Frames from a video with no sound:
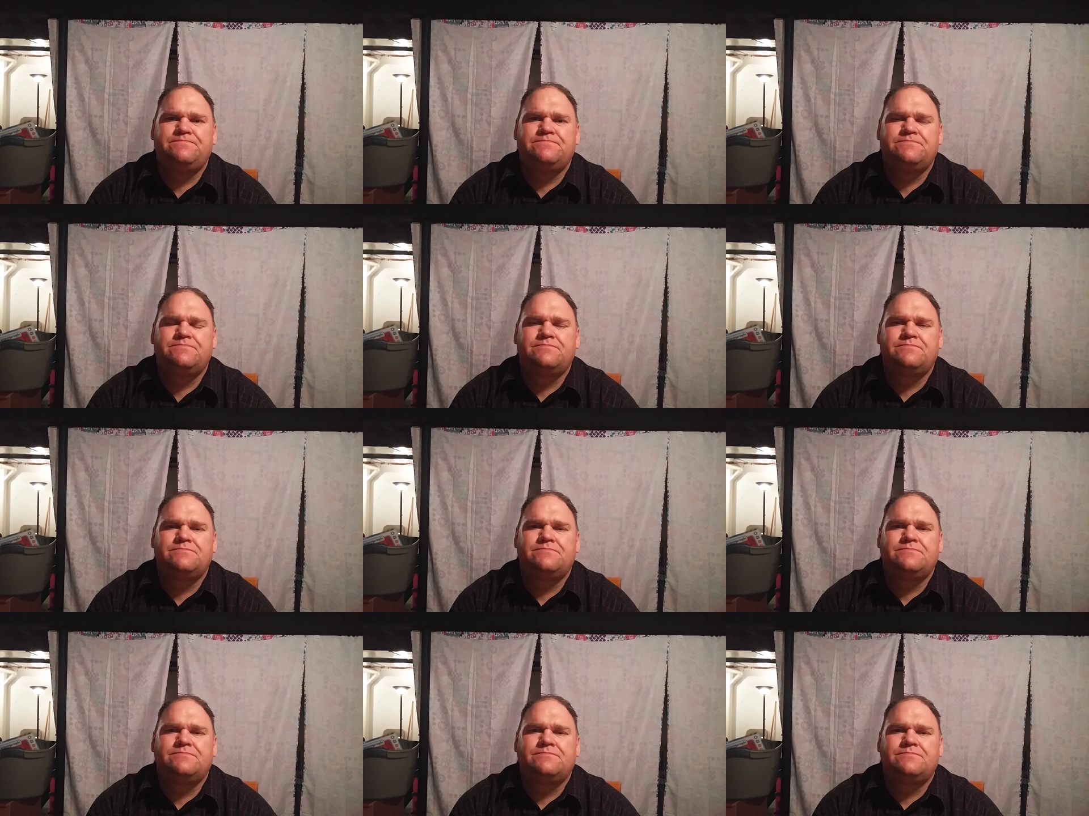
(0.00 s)

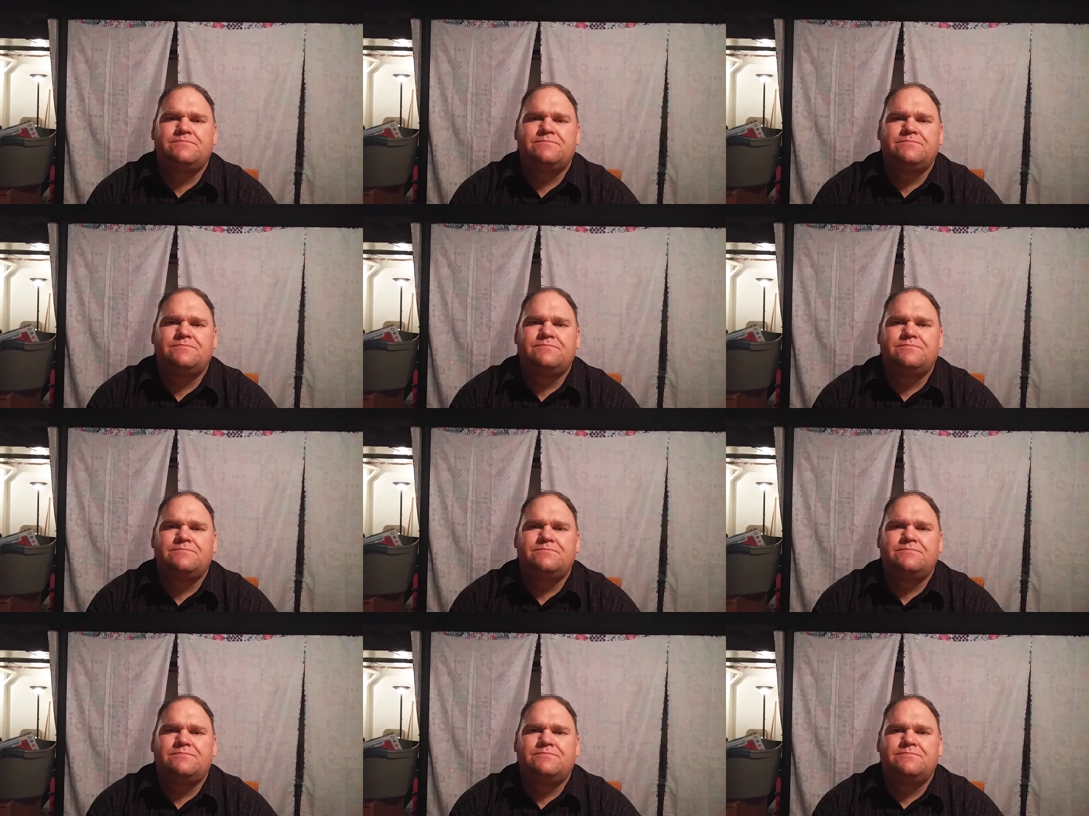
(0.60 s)

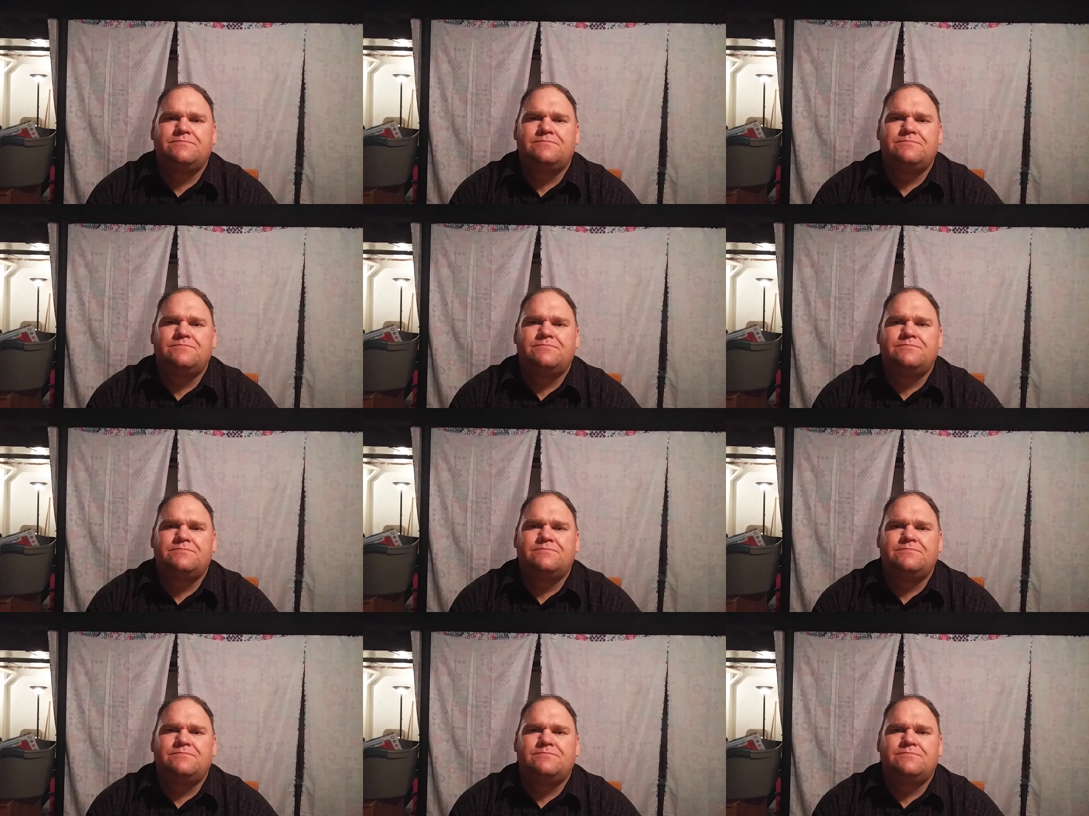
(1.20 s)

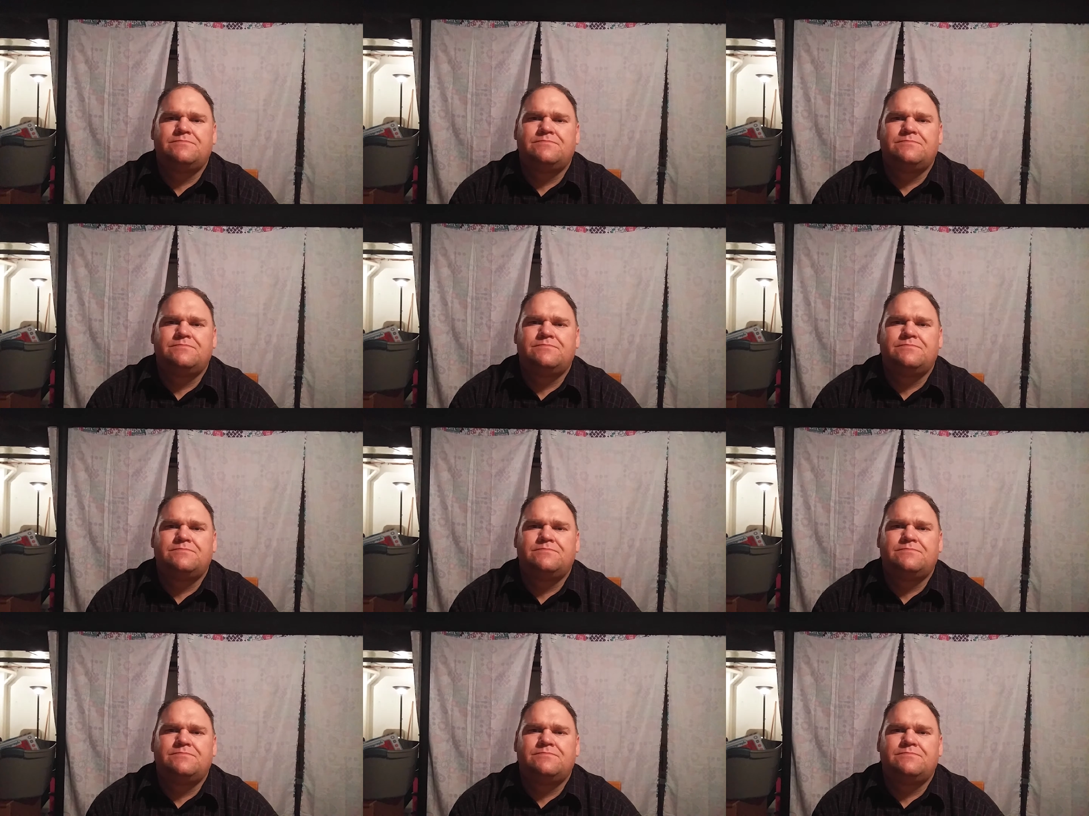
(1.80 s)
Nobody speaks.